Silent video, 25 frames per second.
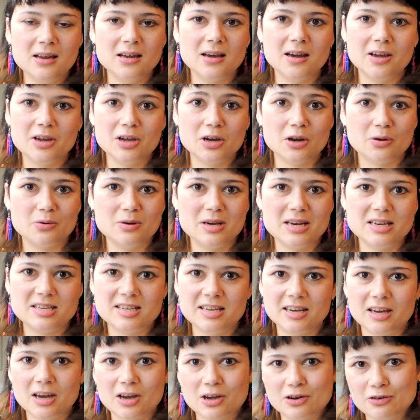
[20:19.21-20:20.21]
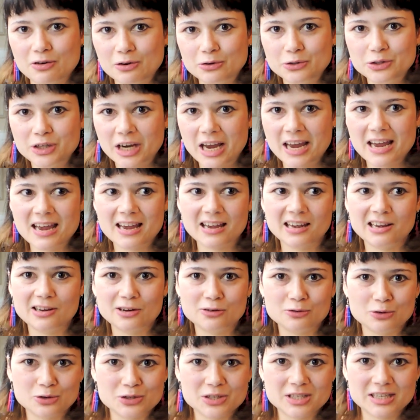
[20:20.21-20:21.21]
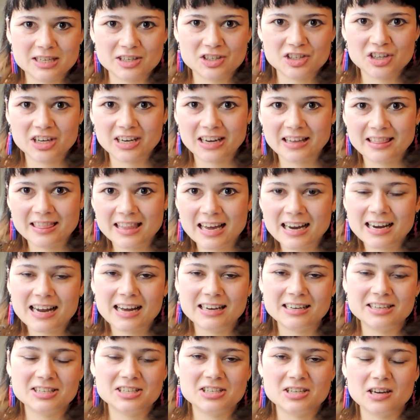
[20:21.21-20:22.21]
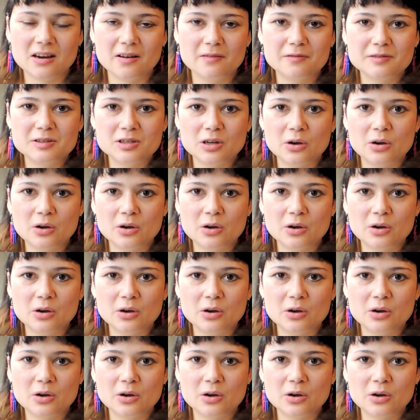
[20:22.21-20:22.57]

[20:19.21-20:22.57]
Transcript: knitting and crocheting and cross stitching and that kind of stuff.